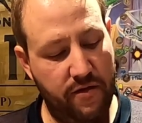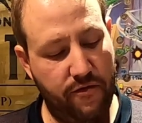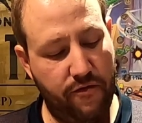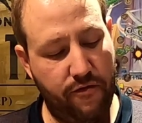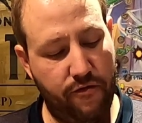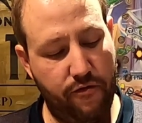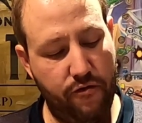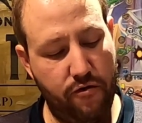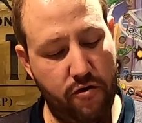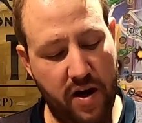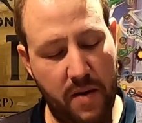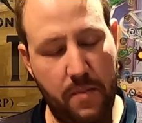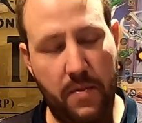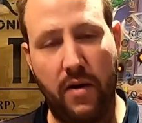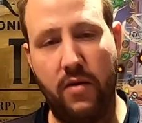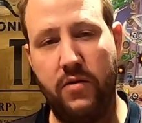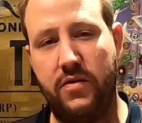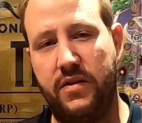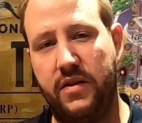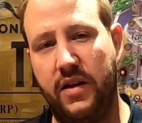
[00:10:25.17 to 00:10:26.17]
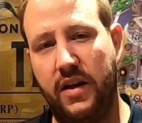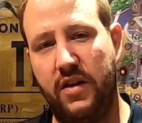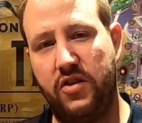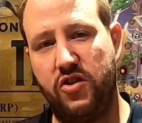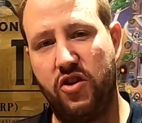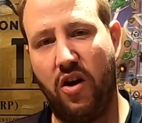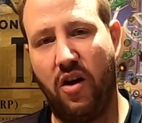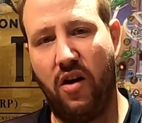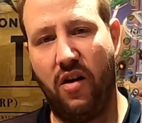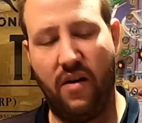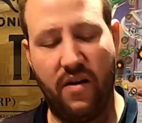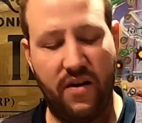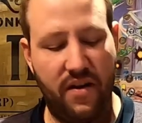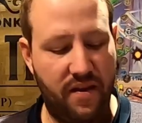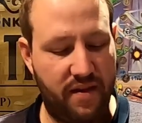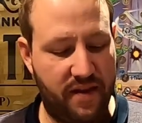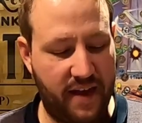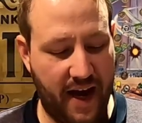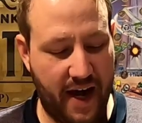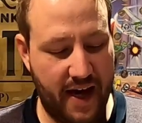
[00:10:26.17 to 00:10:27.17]
free postage on
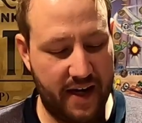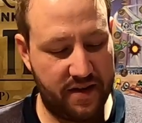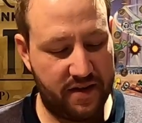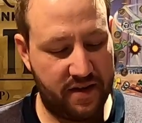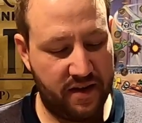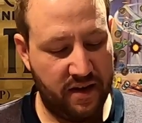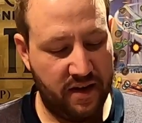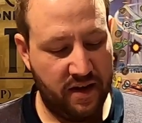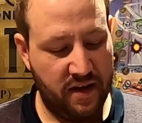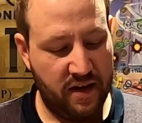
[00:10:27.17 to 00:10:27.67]
that.